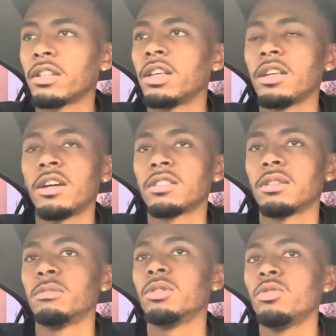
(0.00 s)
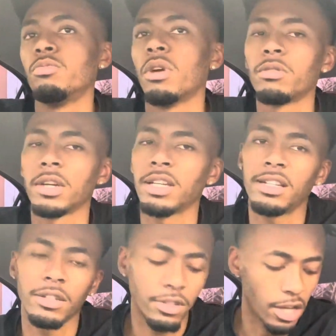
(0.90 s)
give y'all something to do, bro. Because I
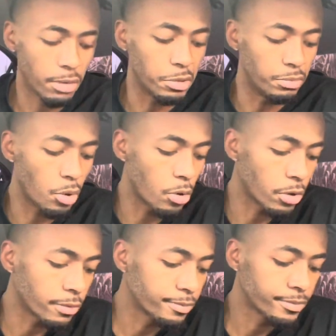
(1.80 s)
know y'all be bored.